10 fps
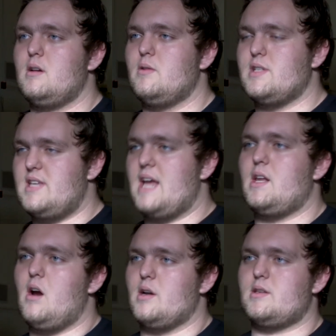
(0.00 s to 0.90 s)
with
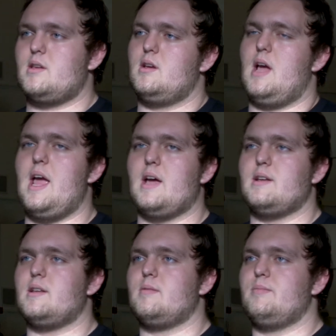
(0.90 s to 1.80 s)
Sandy Arts, and